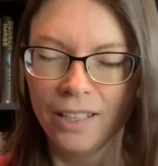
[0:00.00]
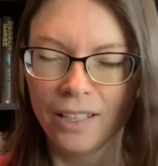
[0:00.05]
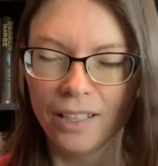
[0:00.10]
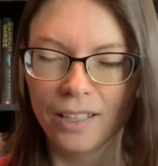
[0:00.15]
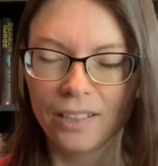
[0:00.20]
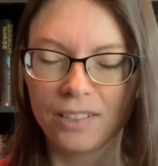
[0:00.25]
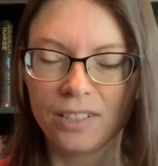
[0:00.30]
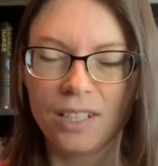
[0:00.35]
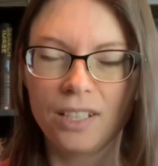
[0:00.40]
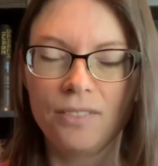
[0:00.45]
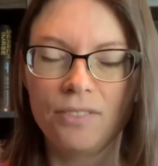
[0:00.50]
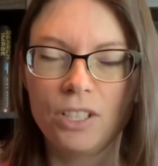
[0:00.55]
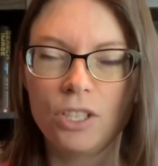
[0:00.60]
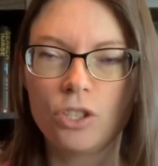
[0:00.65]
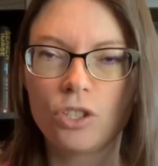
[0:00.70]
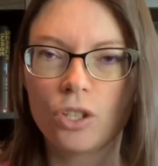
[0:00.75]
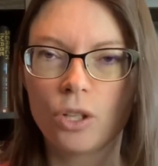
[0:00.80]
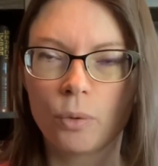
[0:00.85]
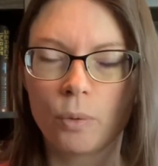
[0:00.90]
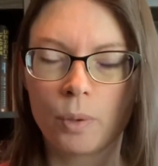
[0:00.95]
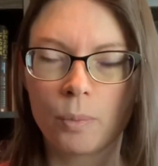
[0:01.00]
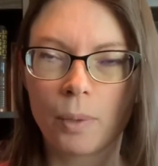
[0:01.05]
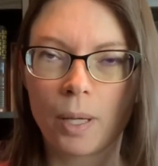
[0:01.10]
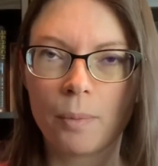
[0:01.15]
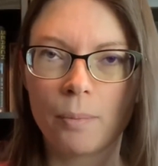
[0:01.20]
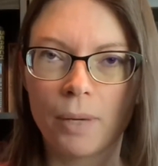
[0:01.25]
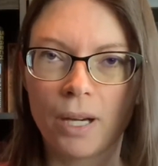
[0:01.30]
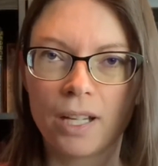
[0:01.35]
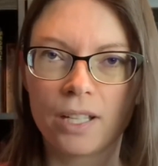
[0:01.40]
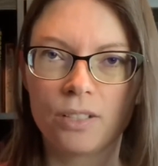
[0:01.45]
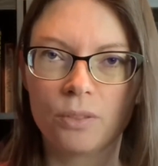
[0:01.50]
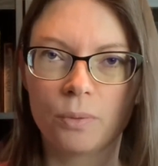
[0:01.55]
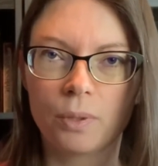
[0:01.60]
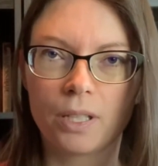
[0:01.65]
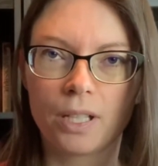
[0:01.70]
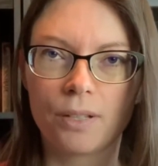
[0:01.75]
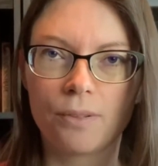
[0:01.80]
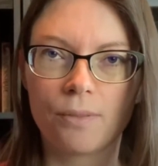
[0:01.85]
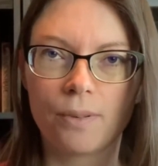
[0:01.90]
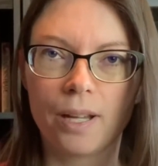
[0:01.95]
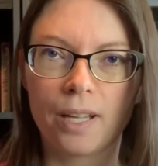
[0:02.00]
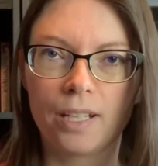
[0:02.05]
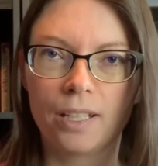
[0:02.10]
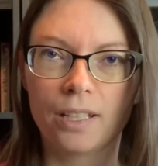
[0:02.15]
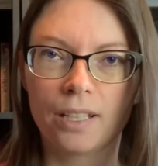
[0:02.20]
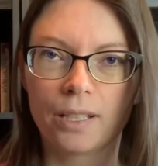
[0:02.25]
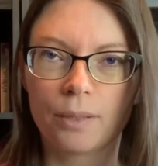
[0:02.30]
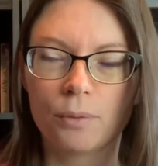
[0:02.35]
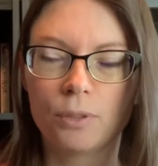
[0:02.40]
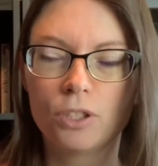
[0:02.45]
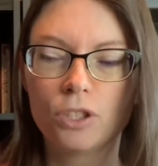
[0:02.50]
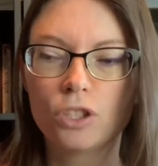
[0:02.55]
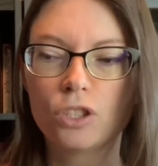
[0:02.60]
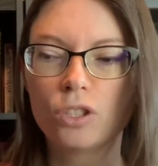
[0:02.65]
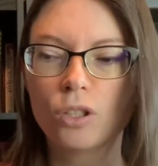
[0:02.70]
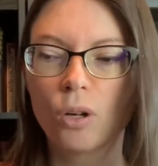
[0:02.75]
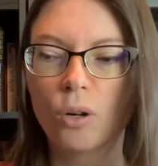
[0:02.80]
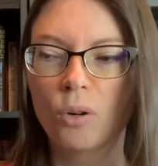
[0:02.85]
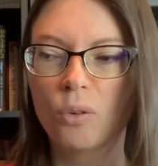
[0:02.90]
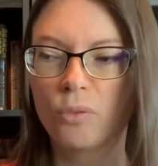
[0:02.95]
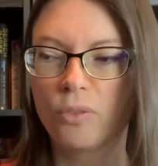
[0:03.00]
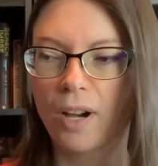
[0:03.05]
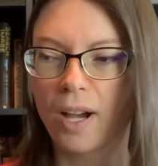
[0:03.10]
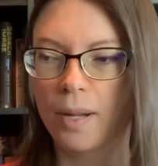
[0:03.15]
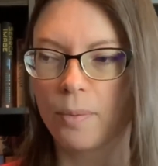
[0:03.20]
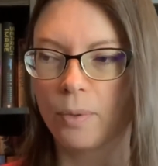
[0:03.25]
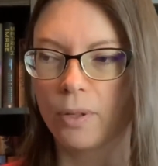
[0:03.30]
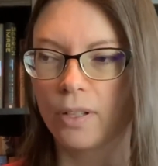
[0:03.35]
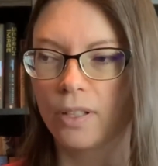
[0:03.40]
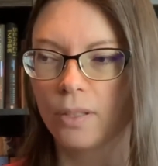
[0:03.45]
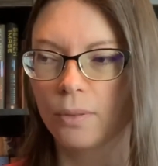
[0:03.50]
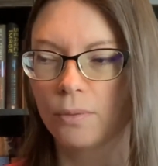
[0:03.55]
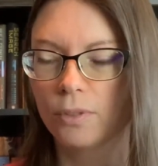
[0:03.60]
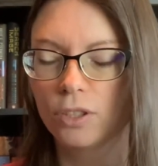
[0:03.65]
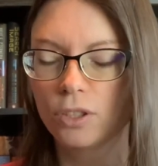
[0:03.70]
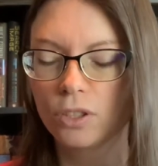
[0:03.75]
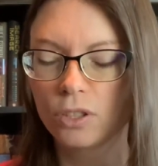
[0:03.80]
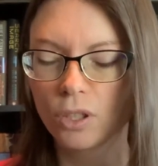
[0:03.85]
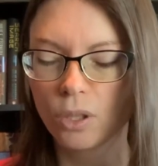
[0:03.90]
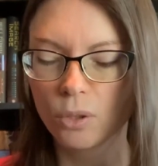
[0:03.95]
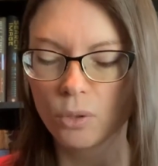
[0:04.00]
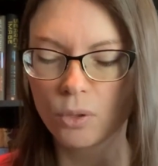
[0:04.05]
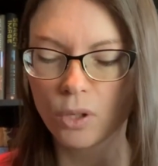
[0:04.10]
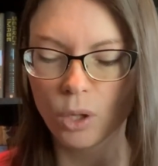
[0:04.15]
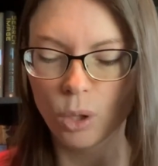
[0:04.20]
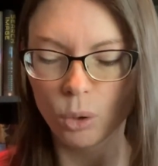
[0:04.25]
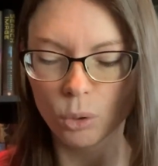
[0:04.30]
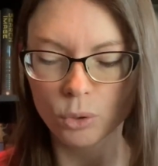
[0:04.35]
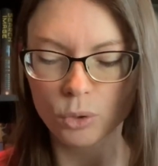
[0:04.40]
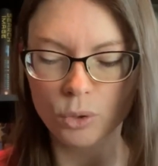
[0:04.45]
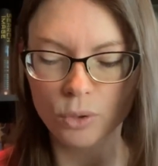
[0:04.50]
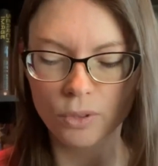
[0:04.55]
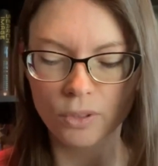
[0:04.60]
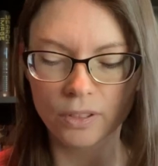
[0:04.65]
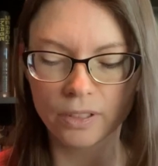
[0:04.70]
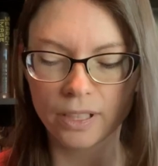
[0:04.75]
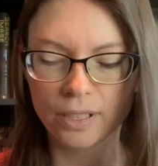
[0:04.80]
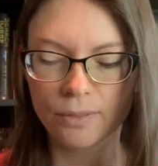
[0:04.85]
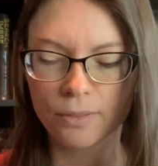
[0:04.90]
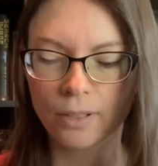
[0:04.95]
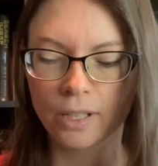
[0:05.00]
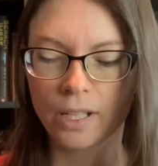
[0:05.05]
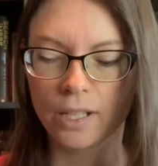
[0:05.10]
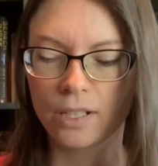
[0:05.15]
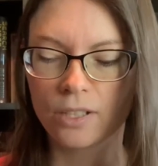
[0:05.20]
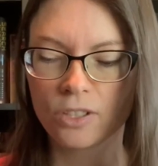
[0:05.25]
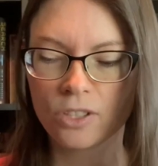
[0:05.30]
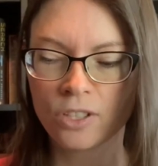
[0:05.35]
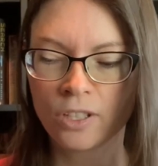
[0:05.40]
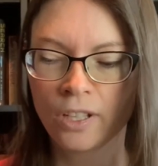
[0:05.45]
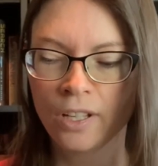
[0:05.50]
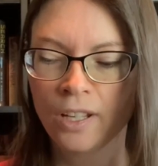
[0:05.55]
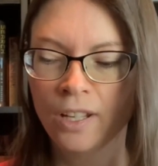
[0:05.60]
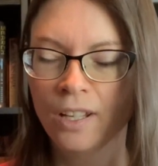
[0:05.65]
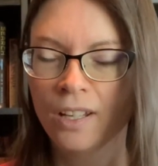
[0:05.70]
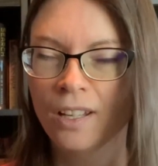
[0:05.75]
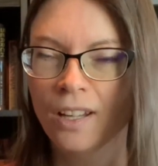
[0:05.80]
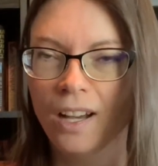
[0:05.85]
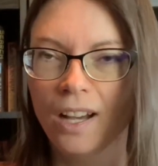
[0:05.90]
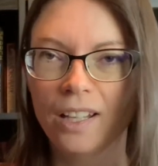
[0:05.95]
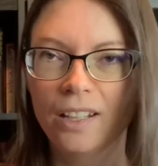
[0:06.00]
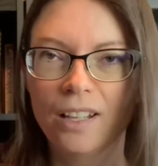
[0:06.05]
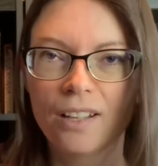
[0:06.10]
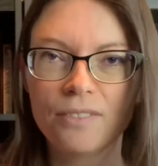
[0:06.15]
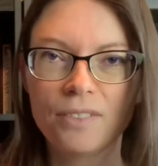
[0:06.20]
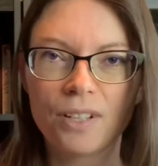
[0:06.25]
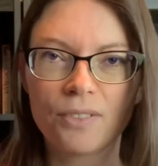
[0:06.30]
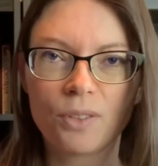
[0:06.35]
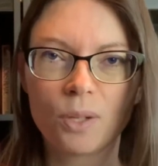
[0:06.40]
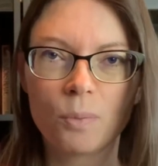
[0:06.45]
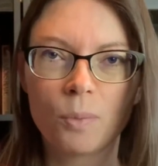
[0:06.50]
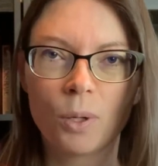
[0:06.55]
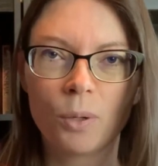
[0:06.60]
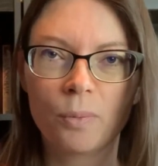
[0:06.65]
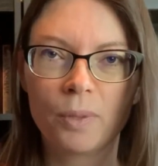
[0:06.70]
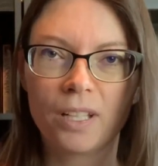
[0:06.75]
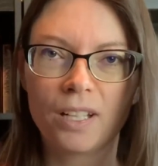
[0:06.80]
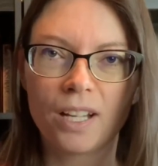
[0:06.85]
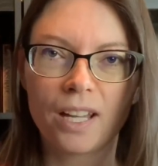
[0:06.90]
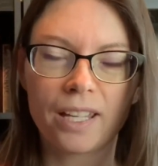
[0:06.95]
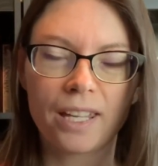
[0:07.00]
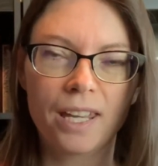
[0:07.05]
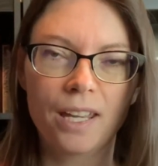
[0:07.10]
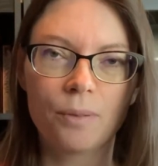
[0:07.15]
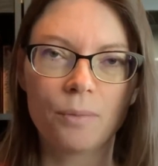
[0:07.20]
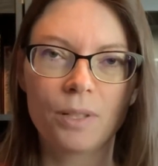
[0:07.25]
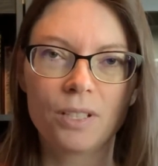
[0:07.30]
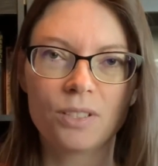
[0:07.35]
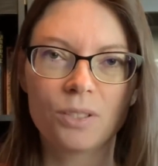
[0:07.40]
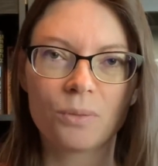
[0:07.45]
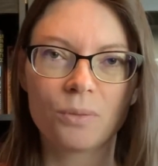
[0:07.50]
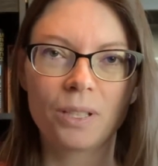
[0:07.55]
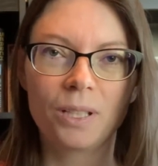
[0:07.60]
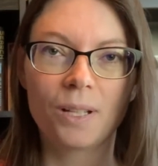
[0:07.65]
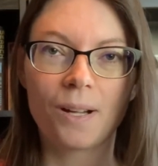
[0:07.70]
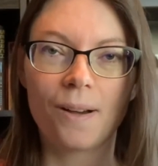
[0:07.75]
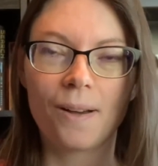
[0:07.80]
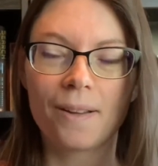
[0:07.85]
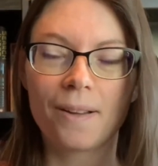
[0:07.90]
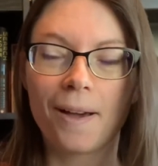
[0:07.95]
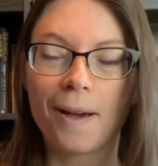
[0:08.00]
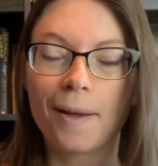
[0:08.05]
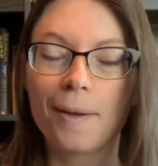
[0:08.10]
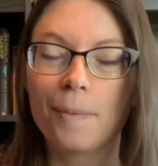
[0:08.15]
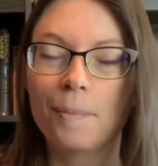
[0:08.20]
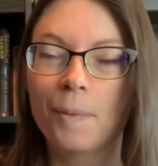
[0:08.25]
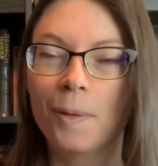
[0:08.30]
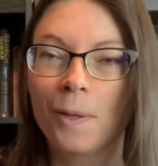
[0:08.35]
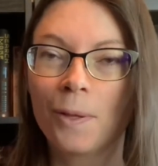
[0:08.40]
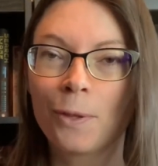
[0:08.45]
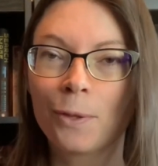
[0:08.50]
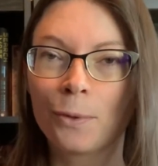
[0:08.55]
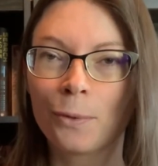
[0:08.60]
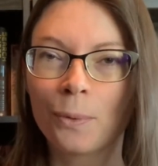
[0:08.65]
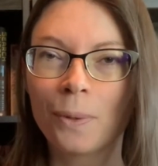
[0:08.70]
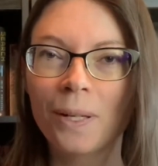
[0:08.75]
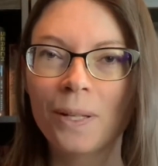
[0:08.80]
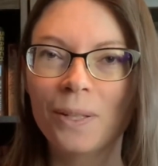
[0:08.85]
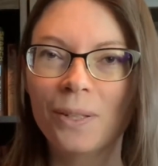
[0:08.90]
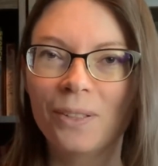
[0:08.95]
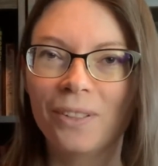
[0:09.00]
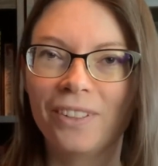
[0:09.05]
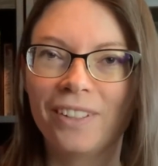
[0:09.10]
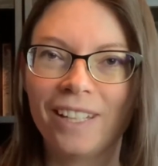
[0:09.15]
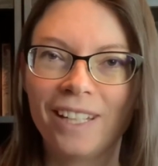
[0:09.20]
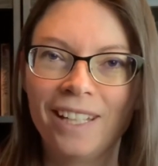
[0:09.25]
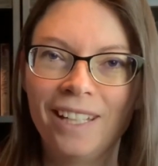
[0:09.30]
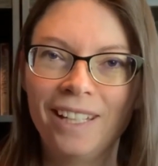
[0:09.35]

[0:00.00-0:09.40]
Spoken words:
a TV show in my mind when I read it. Like, it was so vibrant. It was so culturally rich. I loved every moment. I can't wait to read on. I am thrilled